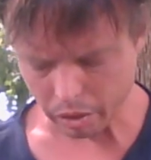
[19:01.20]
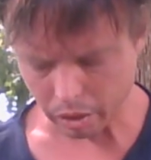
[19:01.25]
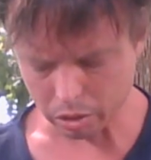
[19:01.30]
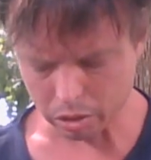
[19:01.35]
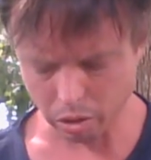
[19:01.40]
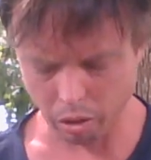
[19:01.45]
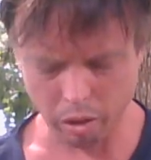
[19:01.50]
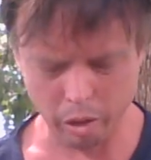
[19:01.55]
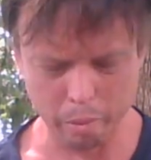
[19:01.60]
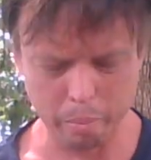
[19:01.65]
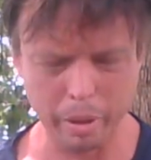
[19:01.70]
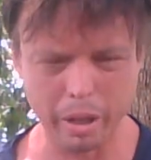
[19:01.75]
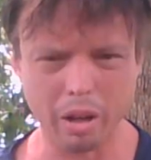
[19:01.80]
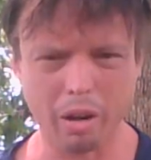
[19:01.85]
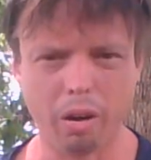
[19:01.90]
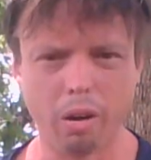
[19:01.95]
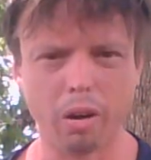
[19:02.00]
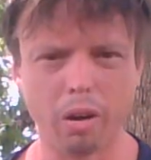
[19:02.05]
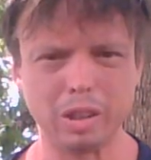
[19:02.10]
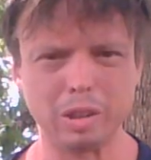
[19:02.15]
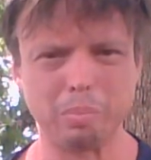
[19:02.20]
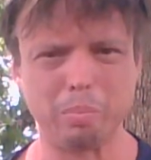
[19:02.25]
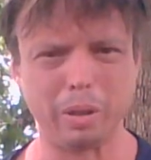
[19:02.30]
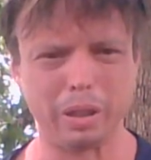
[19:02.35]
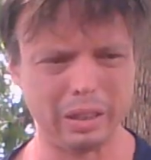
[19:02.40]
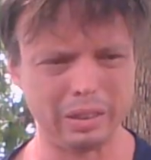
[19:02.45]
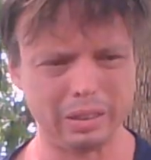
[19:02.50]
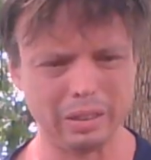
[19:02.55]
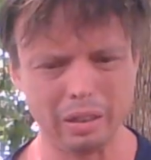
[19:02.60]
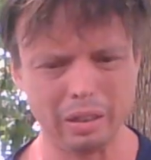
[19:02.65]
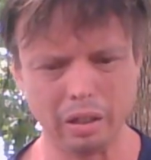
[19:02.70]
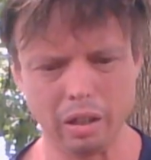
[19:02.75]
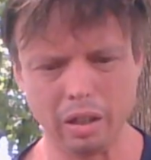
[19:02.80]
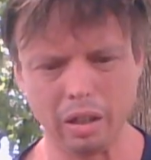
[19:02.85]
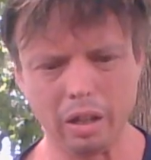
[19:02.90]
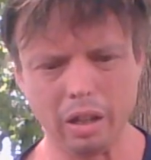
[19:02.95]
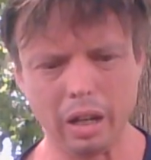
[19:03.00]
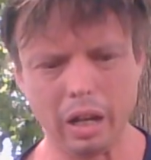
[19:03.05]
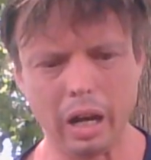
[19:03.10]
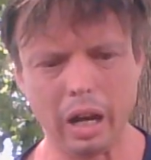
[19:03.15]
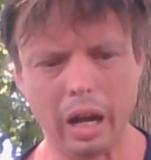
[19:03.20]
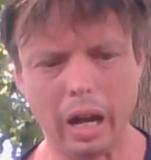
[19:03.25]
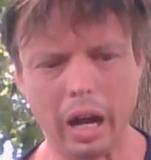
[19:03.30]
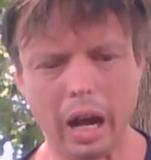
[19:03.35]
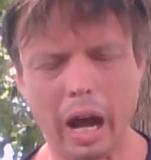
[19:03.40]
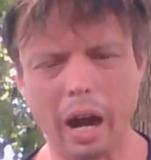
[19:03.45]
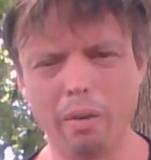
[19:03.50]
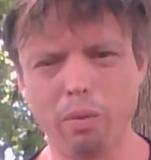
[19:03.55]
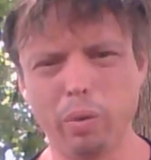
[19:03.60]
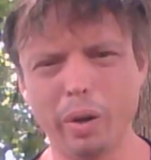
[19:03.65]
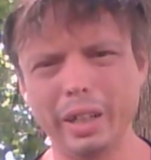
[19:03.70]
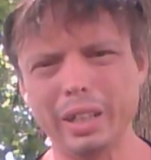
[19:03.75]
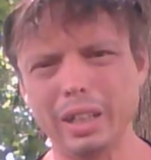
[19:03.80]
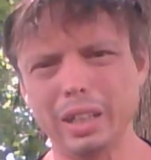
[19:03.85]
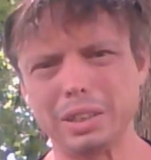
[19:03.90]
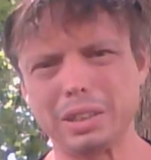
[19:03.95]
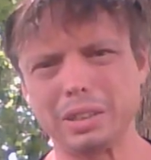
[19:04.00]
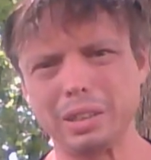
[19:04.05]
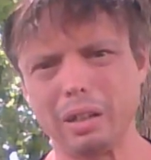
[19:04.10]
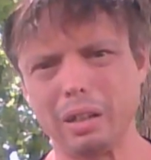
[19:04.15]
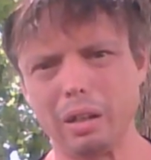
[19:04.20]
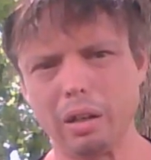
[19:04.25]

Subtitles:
It's hard to be harsh, but I've witnessed